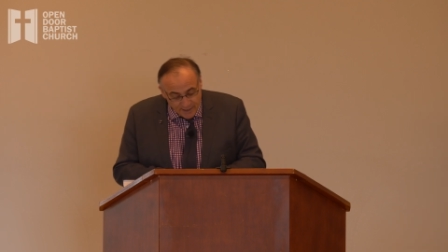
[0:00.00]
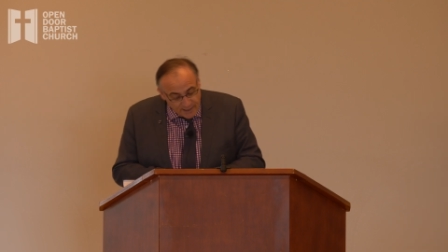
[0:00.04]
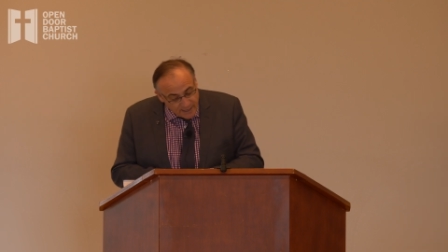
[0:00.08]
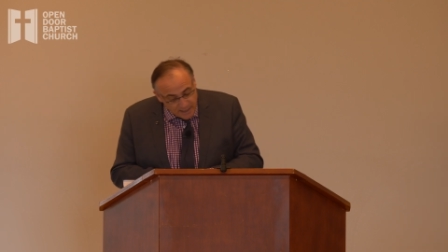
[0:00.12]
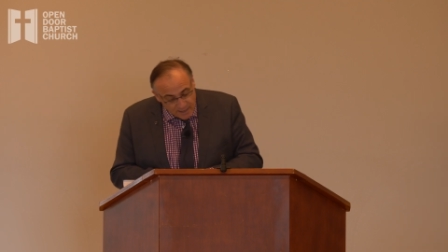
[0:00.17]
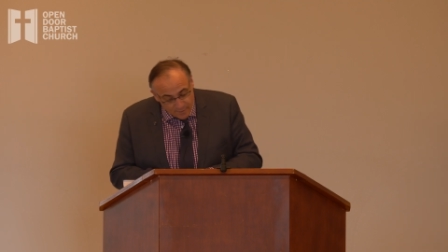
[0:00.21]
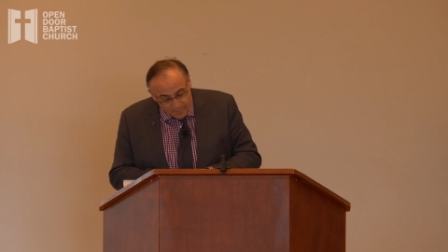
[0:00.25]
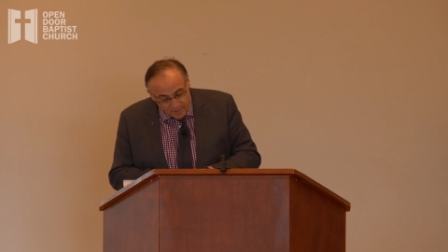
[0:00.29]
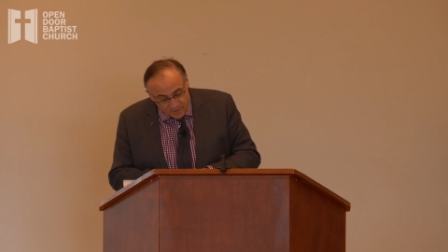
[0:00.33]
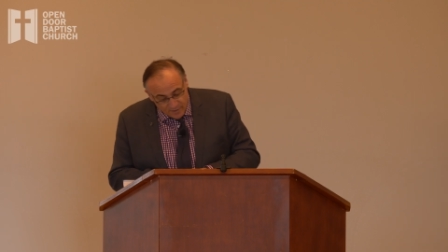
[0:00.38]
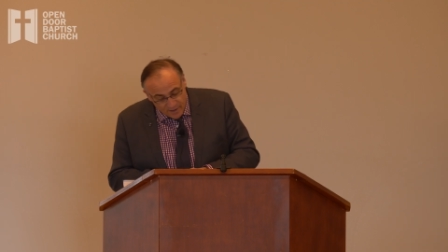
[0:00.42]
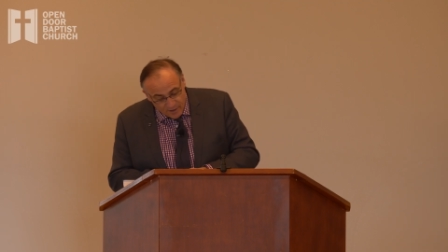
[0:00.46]
and
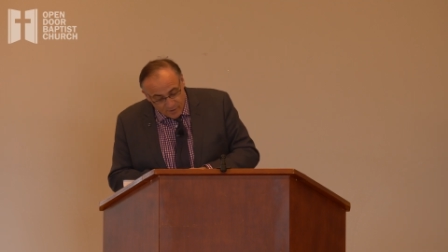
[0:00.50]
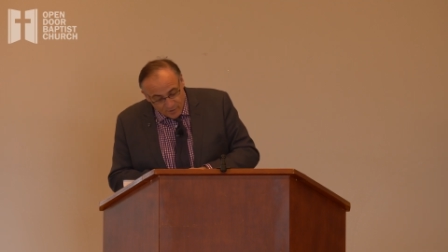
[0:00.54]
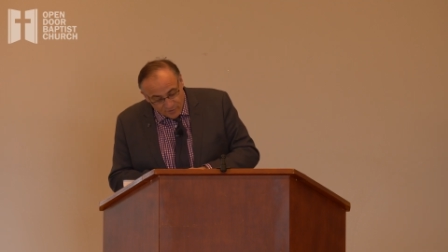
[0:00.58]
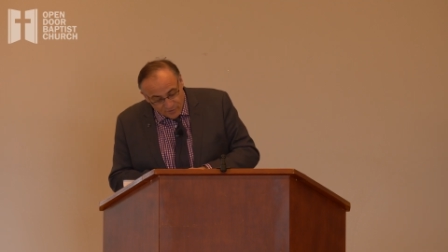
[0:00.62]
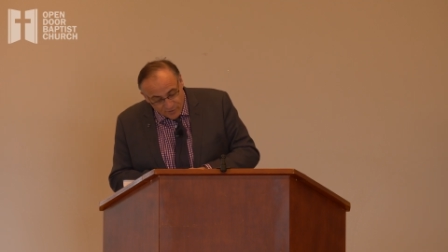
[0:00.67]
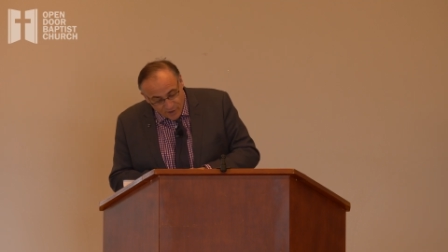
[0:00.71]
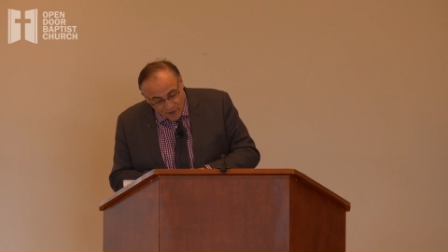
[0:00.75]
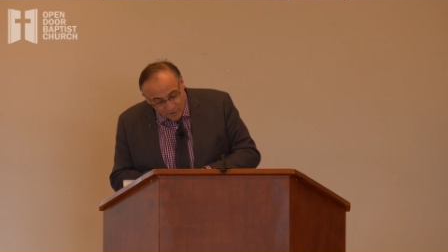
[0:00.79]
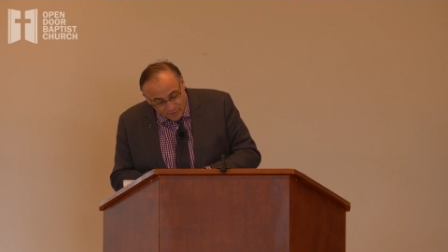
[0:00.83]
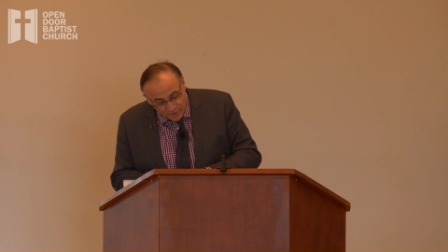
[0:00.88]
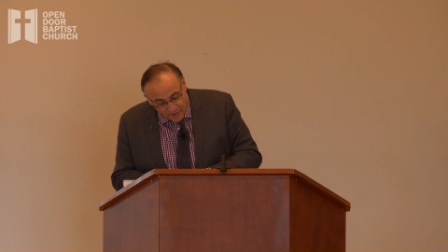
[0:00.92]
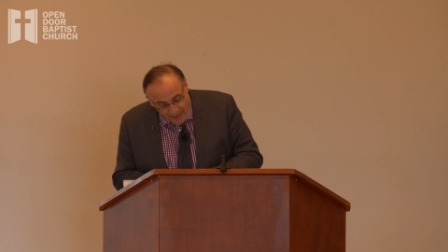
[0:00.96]
in him there
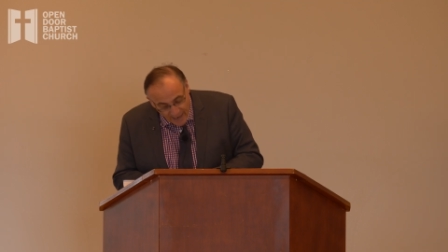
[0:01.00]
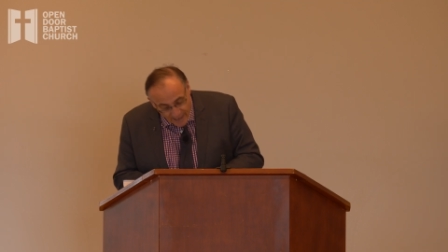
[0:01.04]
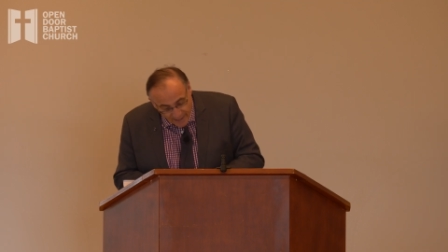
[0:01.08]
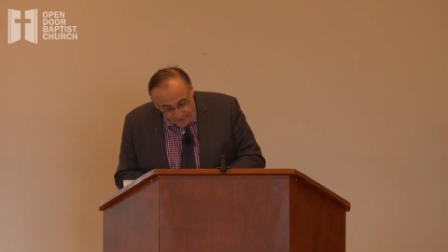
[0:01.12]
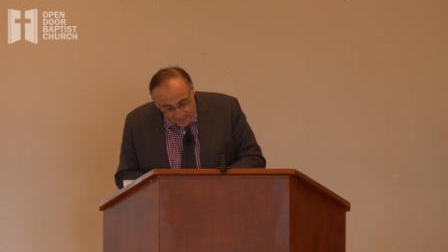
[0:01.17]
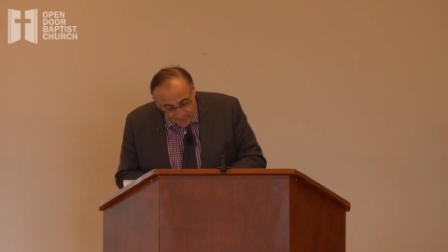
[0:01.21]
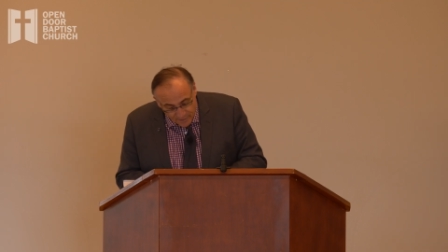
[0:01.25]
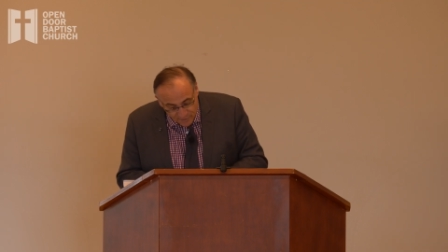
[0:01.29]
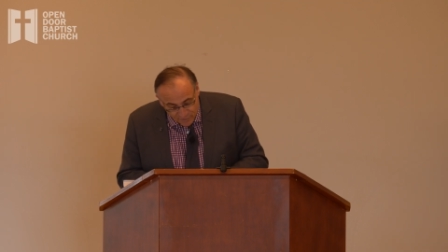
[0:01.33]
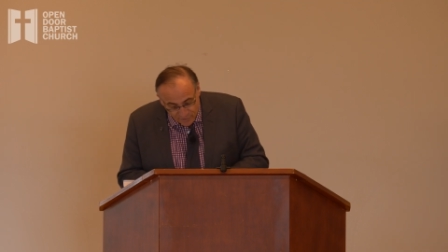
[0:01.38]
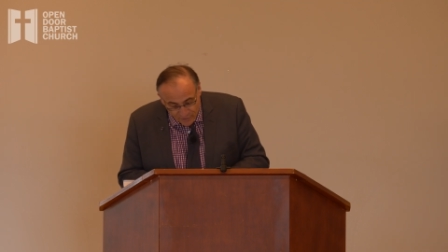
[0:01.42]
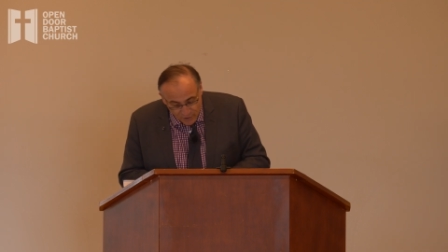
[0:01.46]
is no
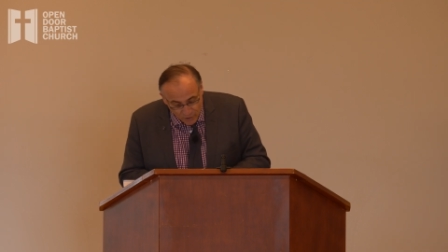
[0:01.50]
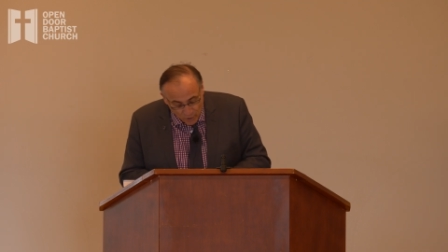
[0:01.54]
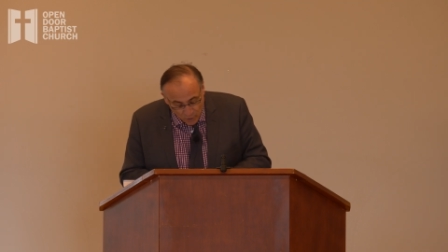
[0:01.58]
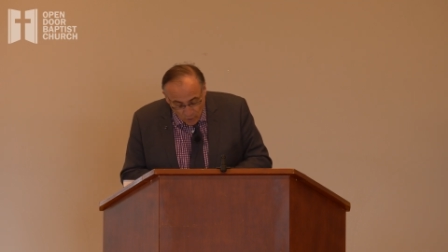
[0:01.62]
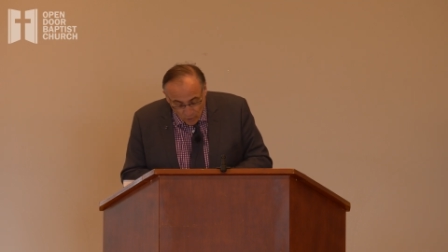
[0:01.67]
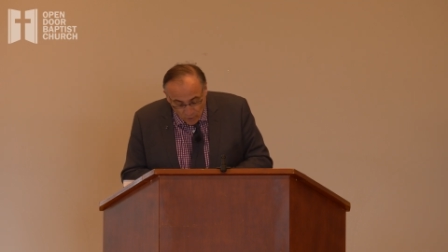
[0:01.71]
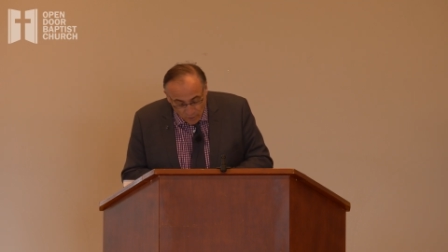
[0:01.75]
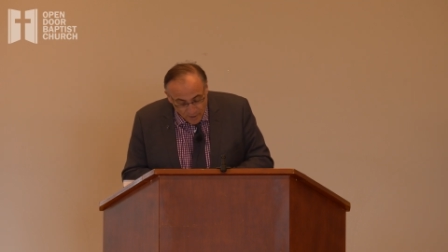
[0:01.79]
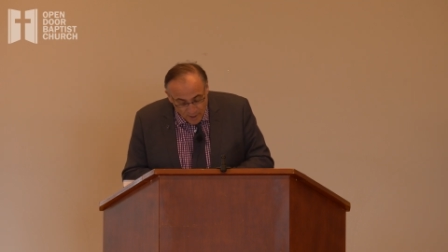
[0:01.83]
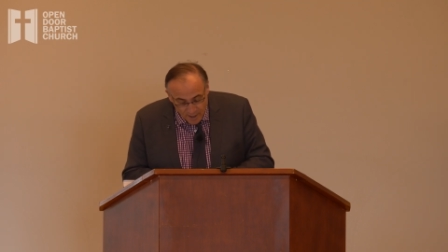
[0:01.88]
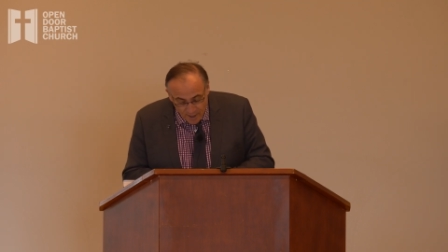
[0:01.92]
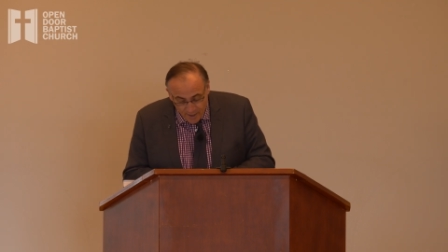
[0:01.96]
darkness at
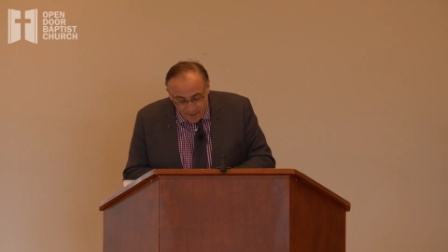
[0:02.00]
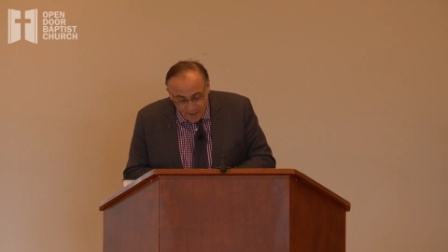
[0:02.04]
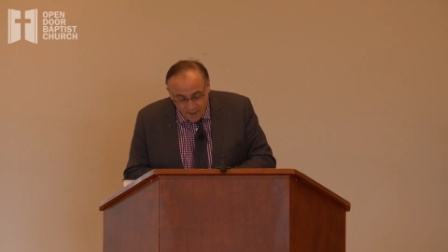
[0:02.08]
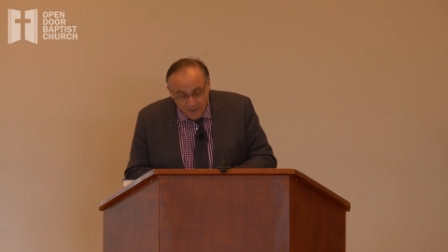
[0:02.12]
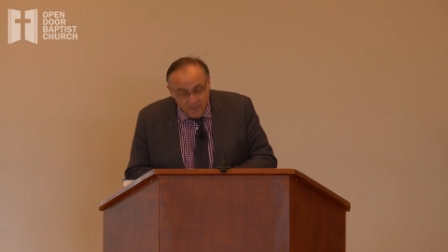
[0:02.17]
all.